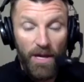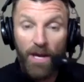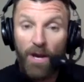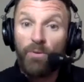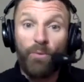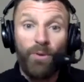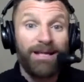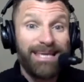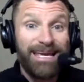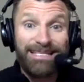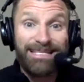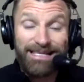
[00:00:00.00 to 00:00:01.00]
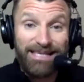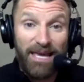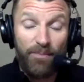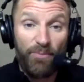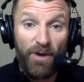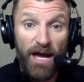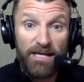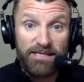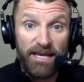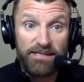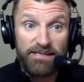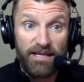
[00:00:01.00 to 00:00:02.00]
We want to take that same
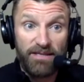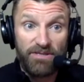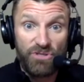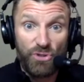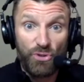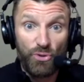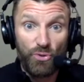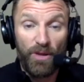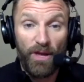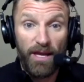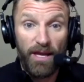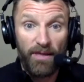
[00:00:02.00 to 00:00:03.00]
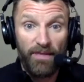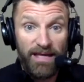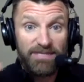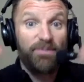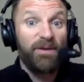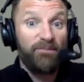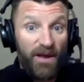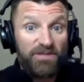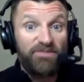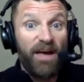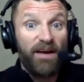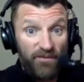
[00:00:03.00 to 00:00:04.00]
process into, like, that's big. That's
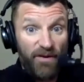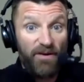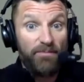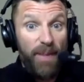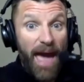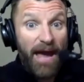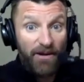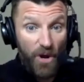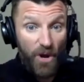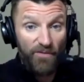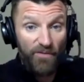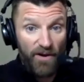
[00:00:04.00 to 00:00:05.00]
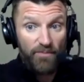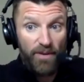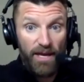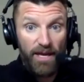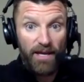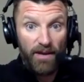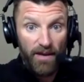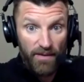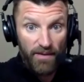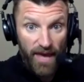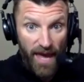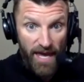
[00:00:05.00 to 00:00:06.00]
very, very macro, very big.
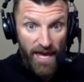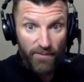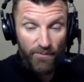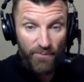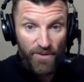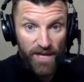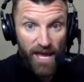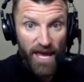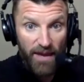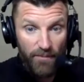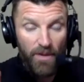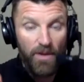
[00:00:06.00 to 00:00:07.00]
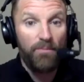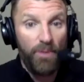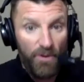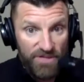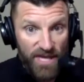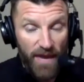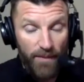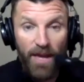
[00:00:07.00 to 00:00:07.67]
Game, pregame, postgame.